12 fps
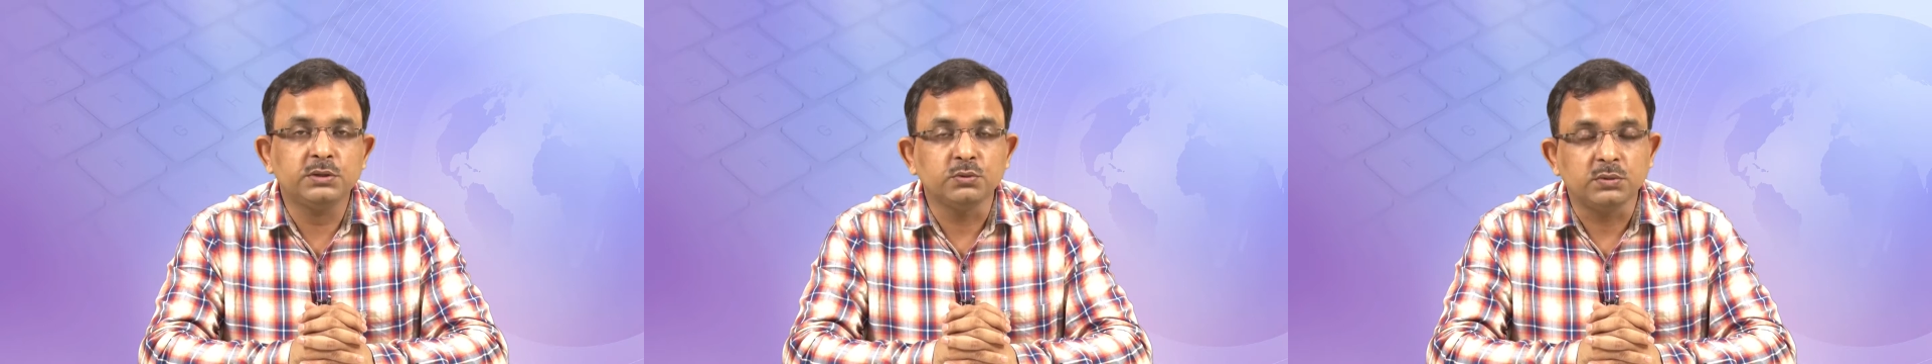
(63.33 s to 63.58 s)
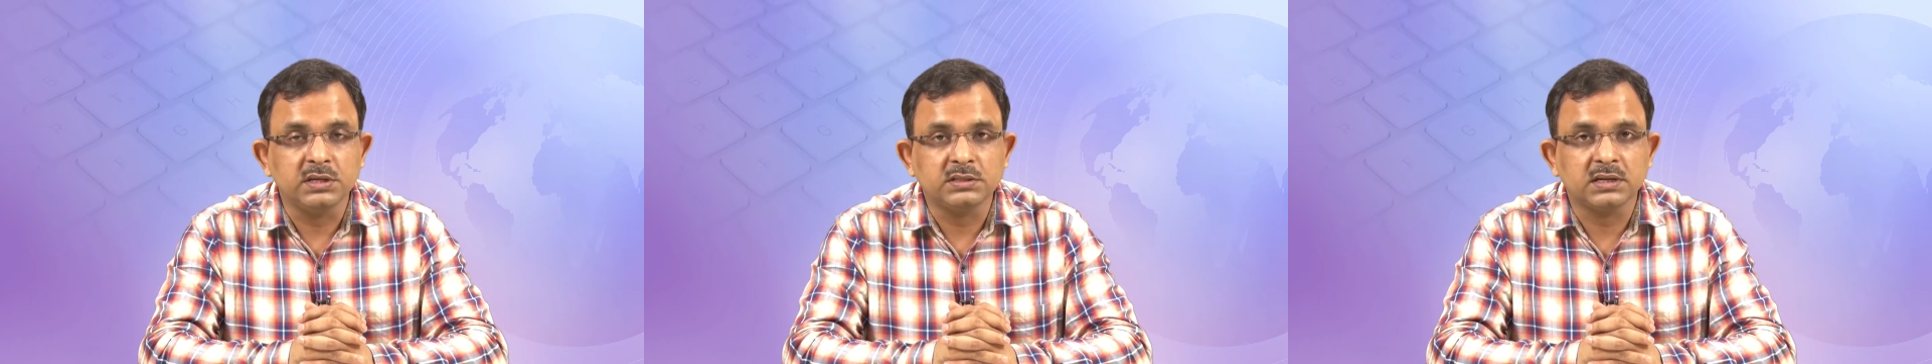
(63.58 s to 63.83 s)

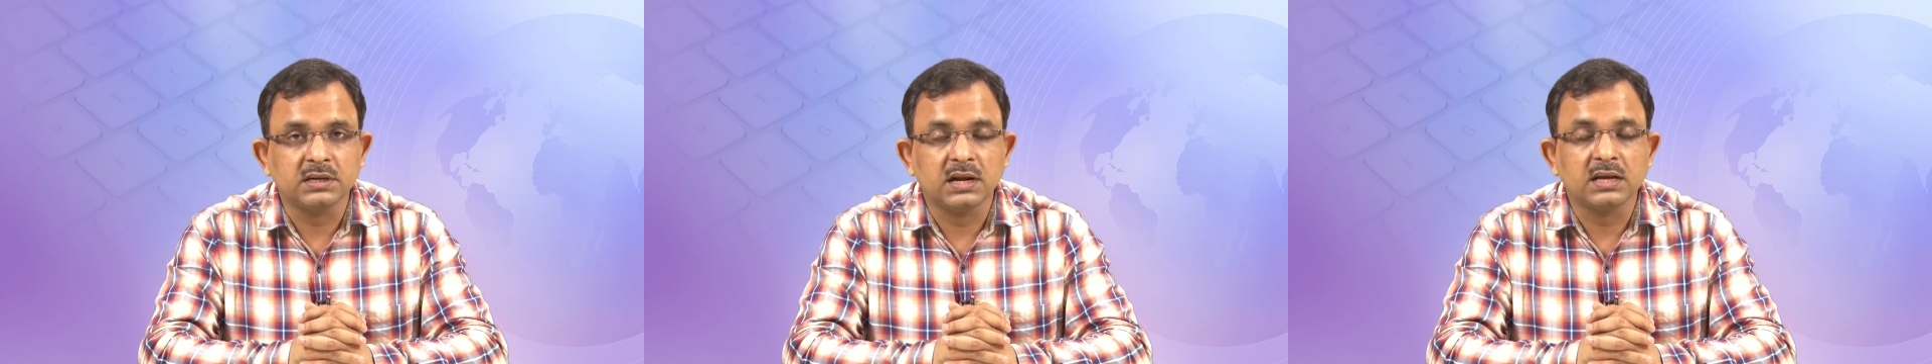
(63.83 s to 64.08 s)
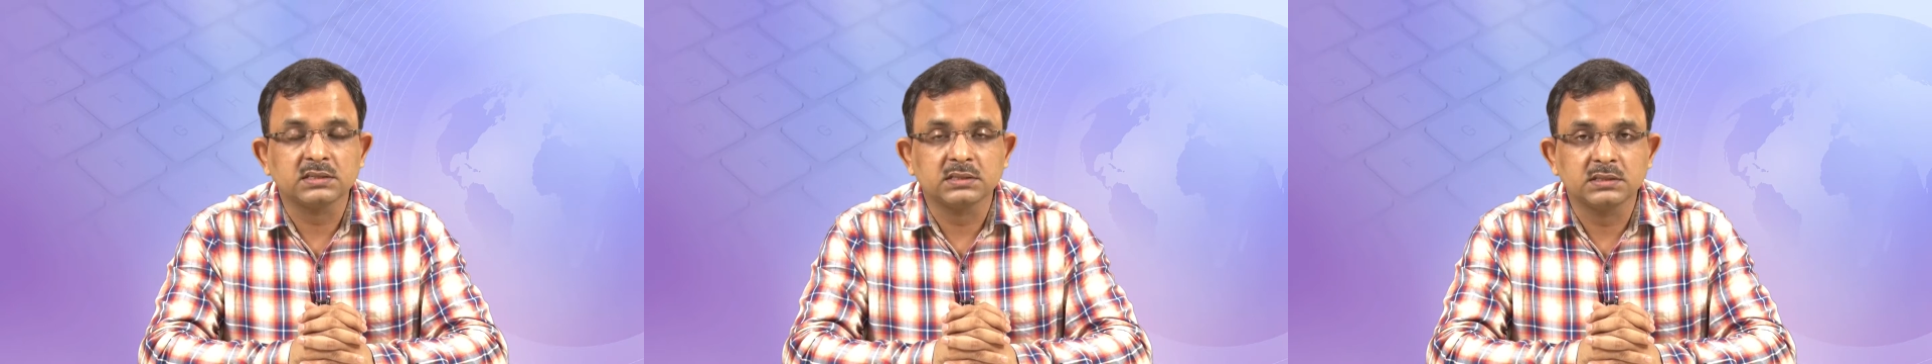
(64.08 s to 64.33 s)
teach at
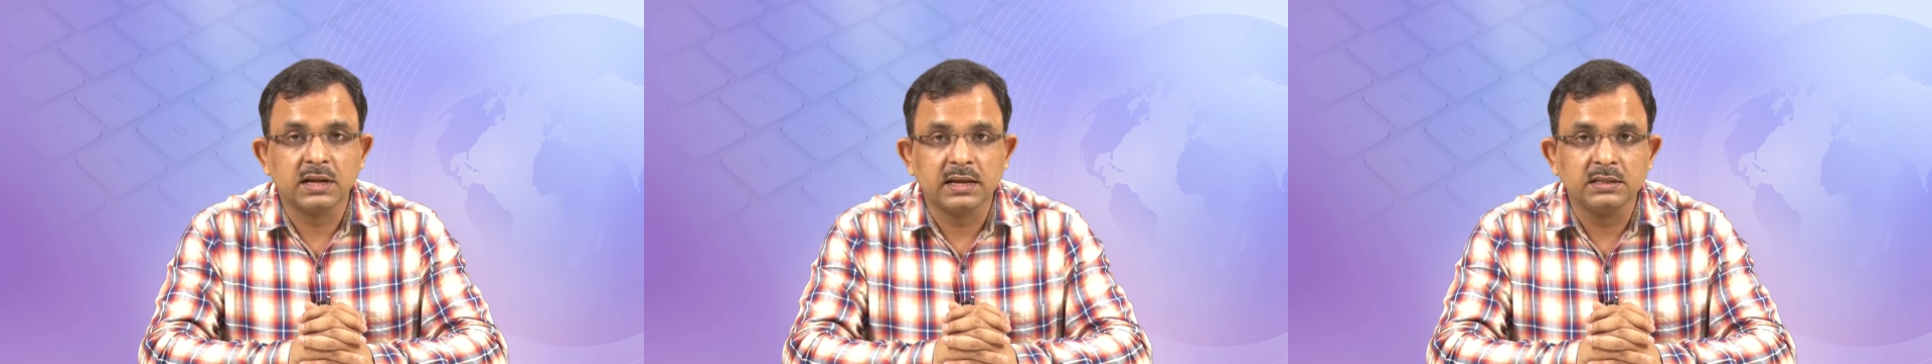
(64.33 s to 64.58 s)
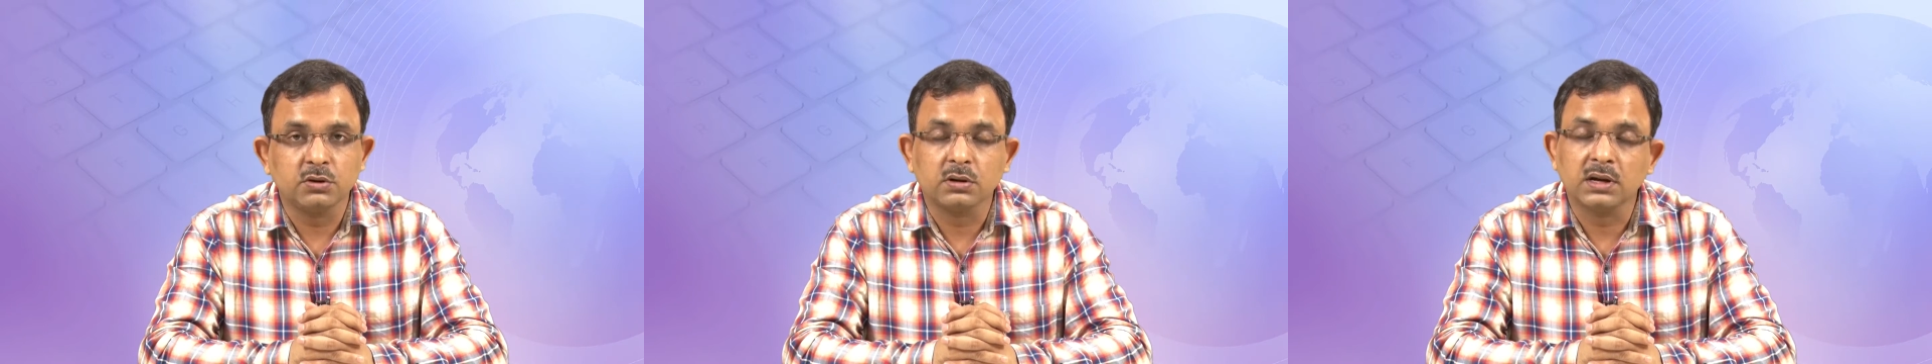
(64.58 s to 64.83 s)
class
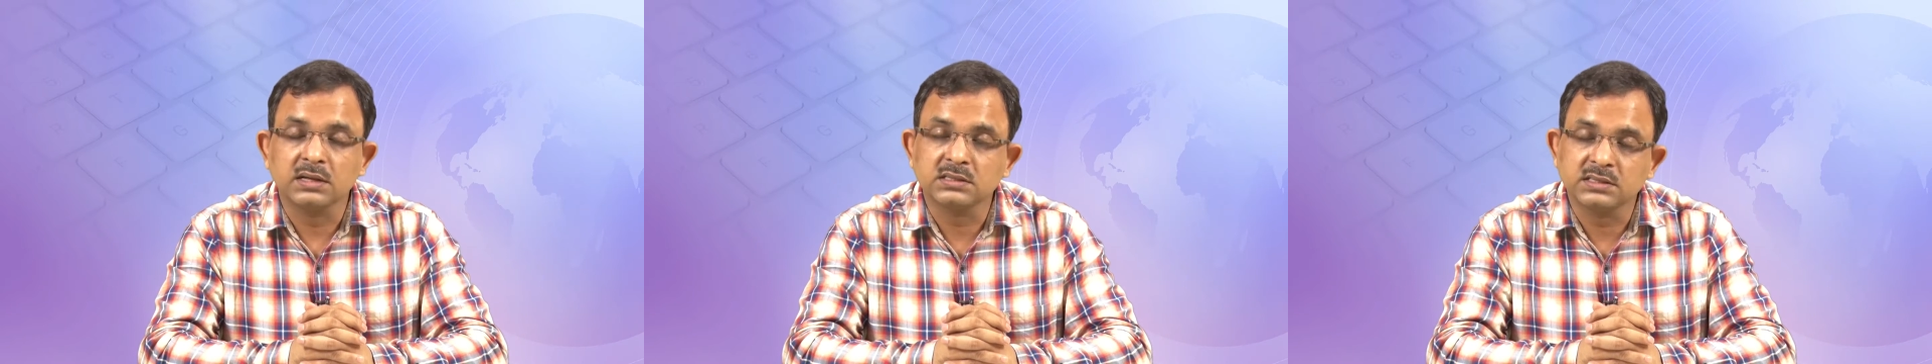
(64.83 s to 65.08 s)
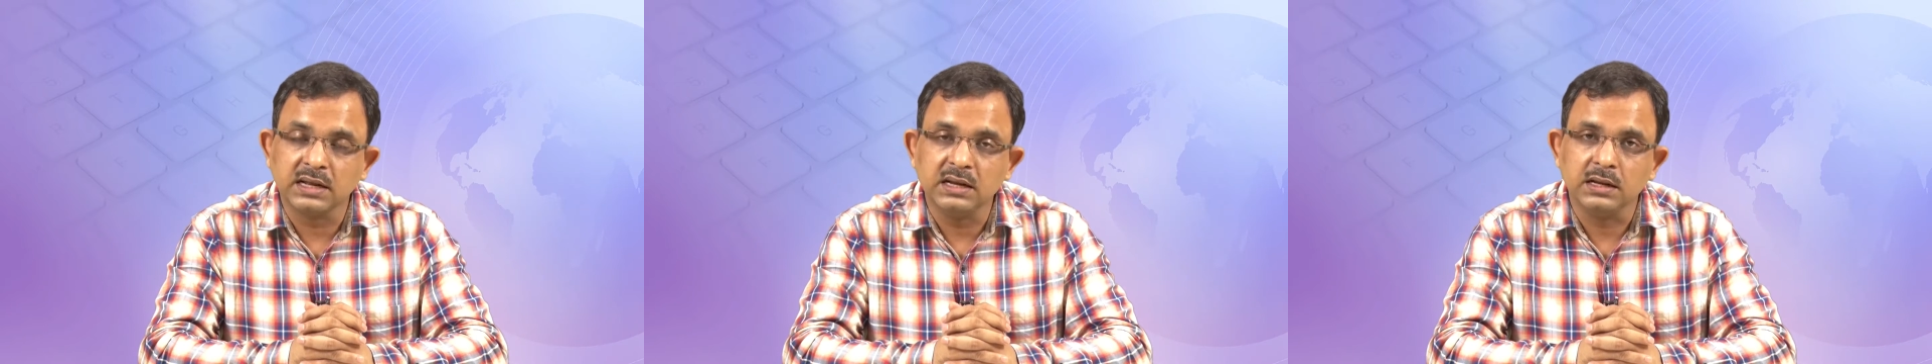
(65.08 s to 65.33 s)
9th or class
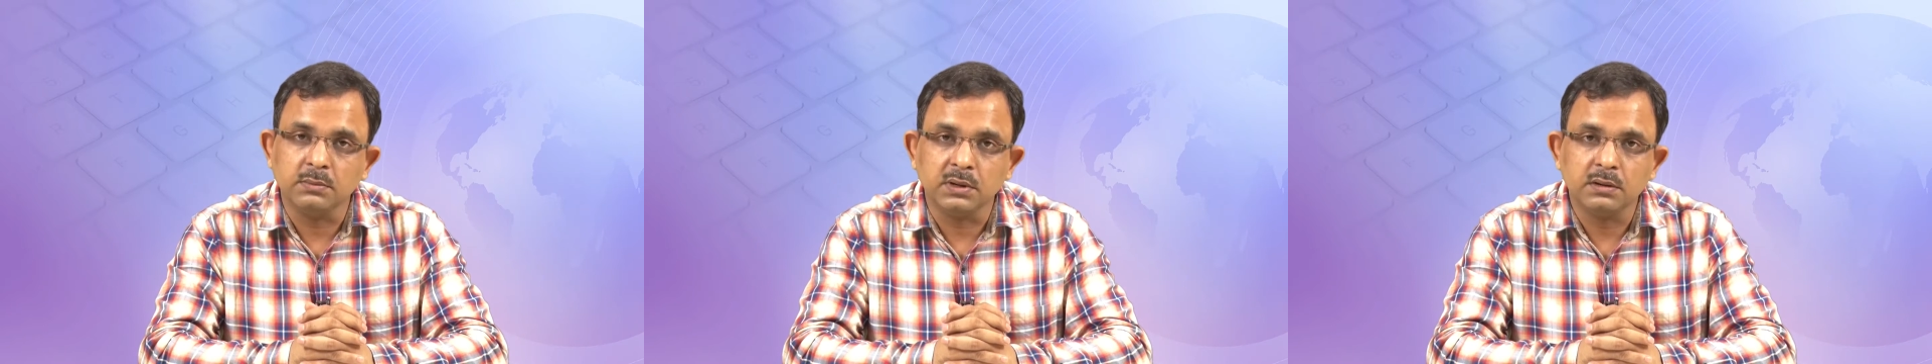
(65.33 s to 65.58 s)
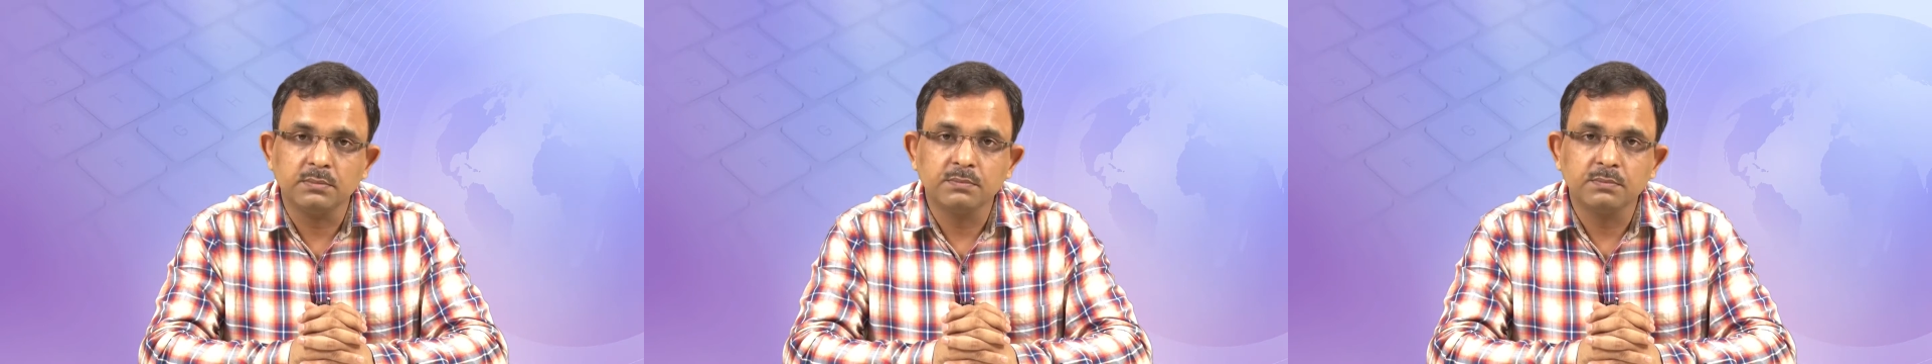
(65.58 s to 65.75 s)
10 level,